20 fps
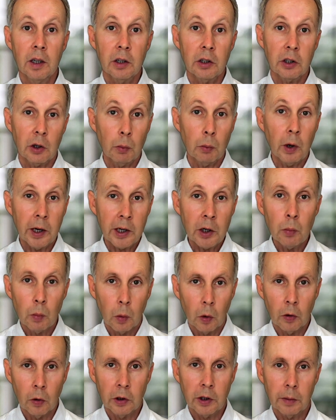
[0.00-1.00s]
So were you
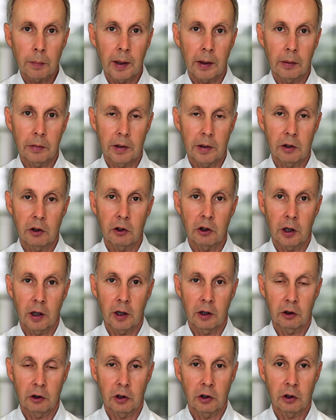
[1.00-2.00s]
warned about these
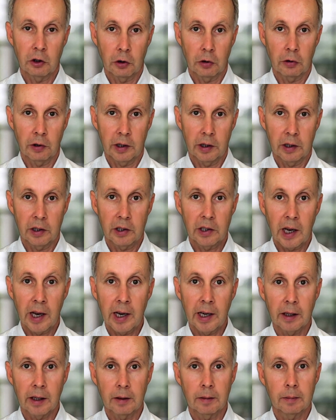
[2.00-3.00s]
charges during the
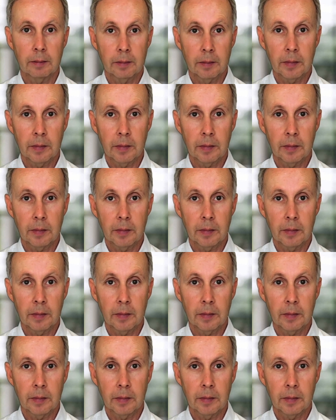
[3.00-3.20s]
sale?